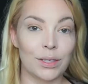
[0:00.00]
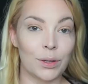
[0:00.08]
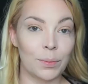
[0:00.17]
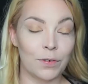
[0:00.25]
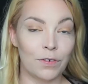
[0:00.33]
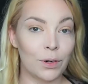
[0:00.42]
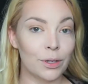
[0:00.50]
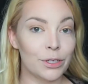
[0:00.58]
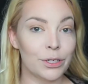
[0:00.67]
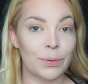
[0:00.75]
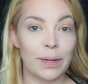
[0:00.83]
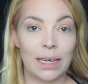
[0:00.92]
So before
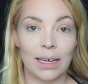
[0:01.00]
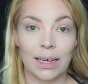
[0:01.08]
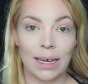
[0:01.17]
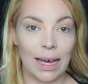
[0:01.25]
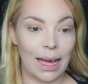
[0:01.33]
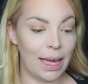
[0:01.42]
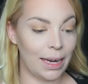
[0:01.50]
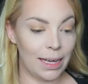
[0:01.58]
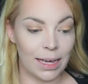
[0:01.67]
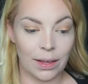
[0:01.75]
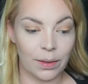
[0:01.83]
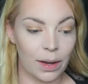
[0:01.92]
doing
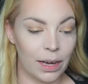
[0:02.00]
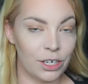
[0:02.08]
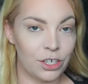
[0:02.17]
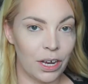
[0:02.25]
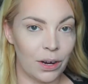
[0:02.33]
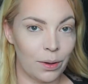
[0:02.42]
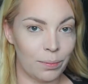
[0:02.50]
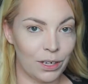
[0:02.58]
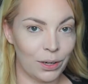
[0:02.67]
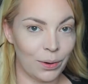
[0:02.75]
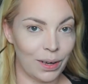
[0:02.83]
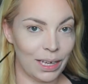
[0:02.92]
any other eyeshadow, I'm
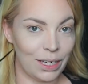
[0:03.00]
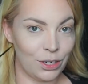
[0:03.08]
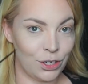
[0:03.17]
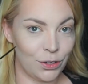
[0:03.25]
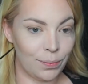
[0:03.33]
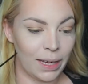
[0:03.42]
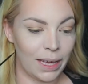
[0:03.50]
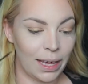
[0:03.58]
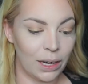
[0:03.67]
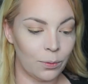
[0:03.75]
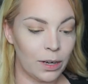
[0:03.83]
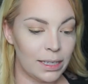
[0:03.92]
going to go ahead and do my
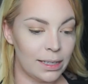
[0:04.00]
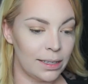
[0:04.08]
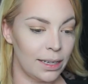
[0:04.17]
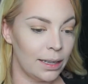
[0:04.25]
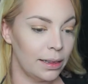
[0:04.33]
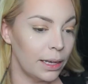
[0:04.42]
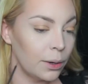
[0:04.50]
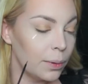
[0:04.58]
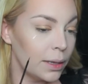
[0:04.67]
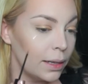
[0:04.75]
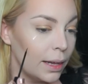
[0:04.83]
NYC liquid